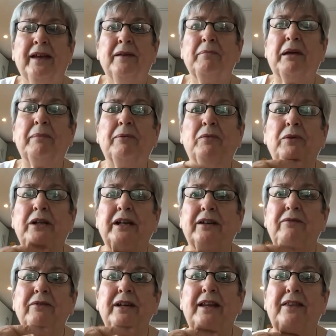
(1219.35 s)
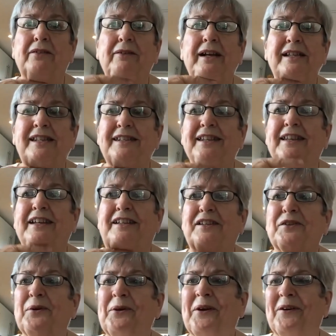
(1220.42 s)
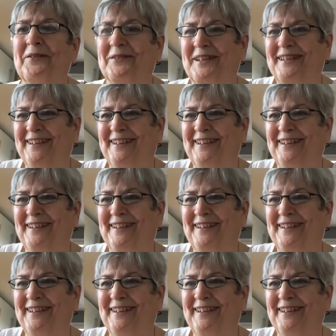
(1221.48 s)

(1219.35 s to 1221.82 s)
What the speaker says: maybe we'll get rid of the rest of this, who knows?